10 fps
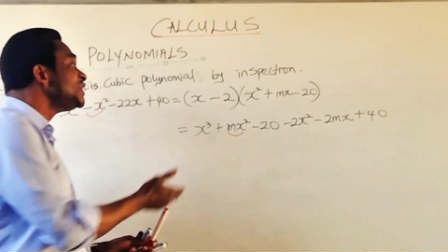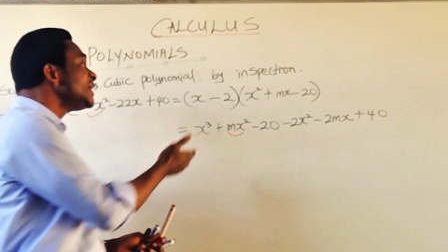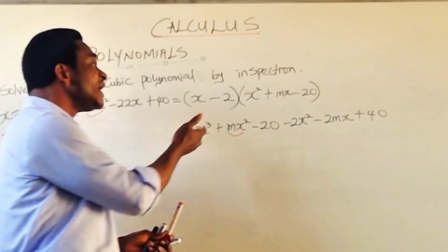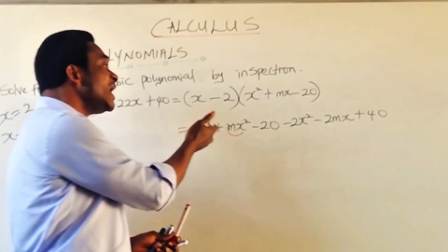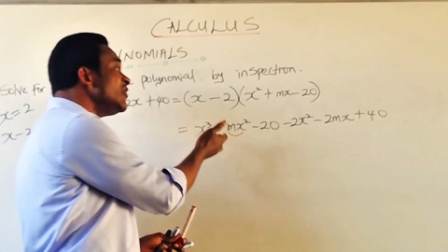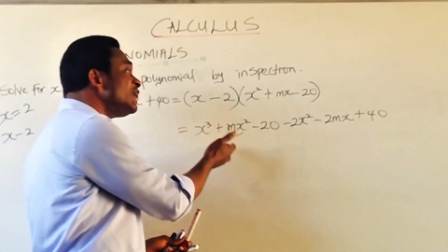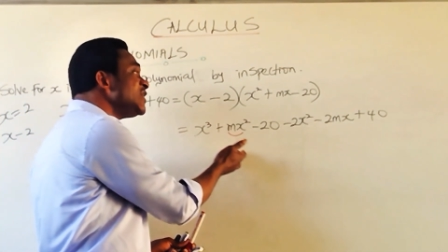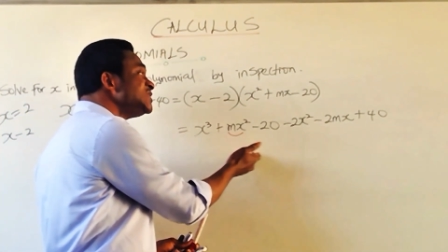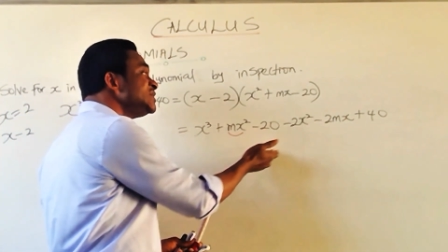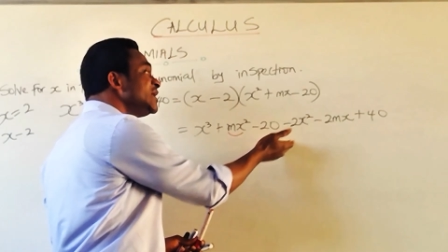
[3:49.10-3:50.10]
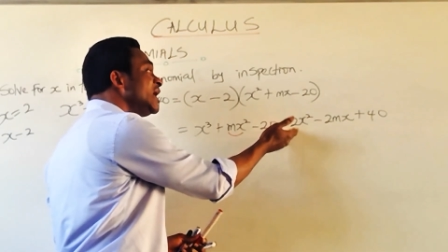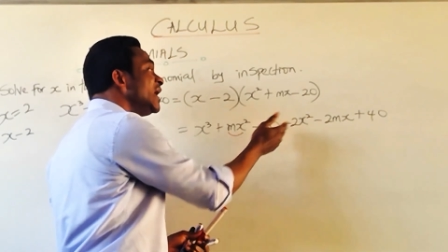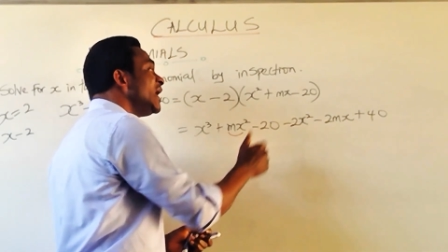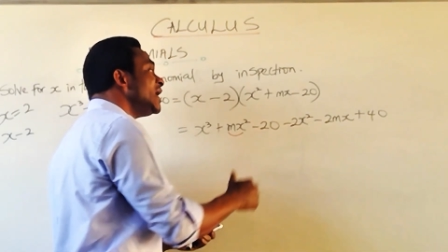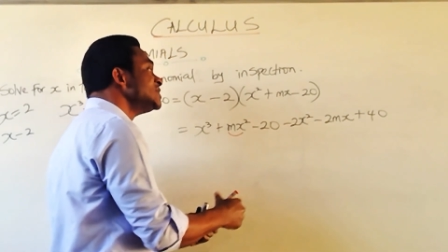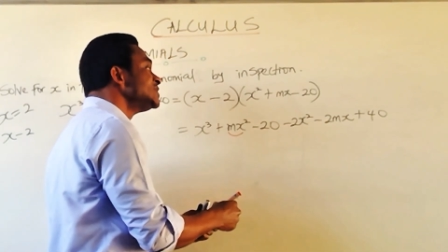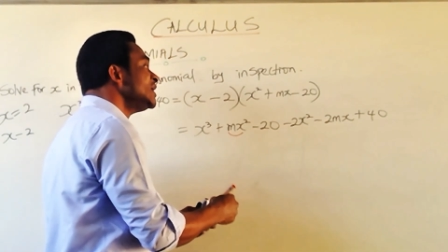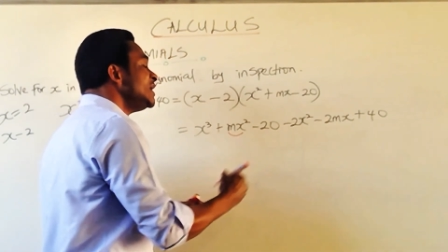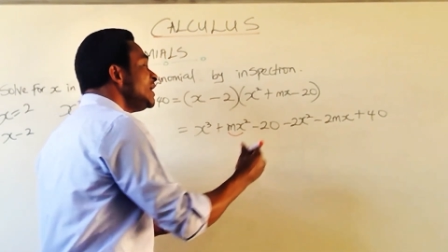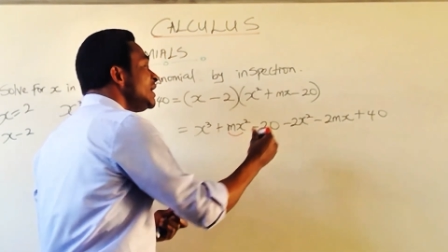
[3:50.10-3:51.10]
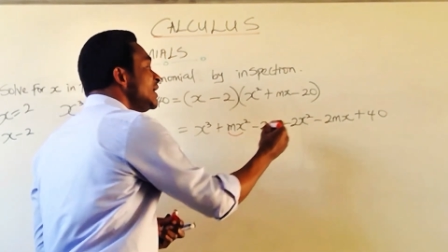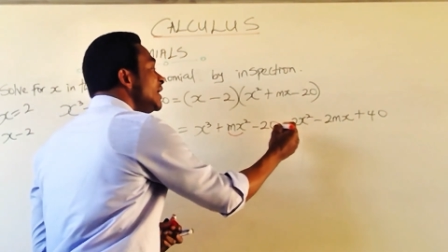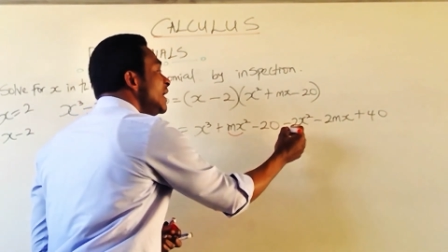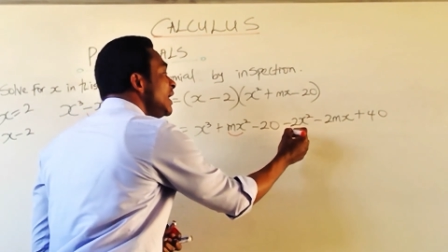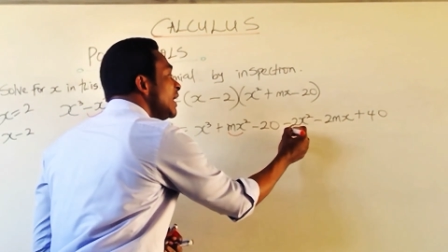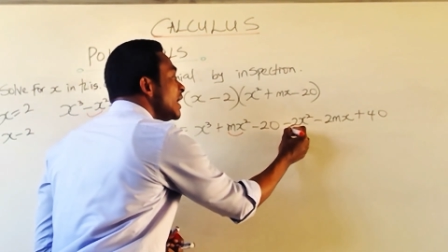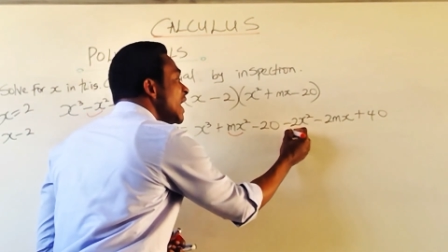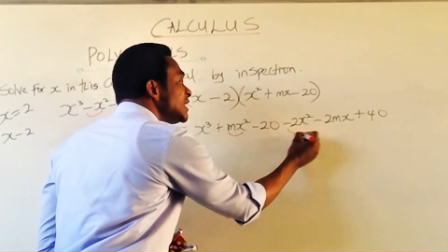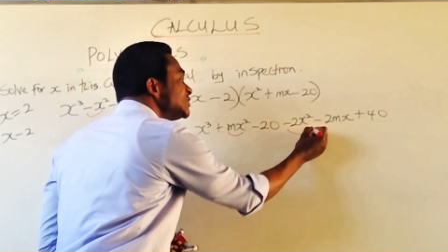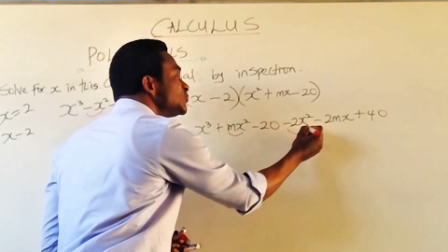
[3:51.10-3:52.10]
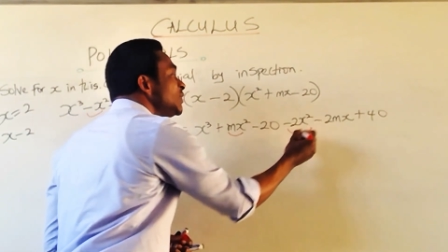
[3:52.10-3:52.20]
to take everything that has x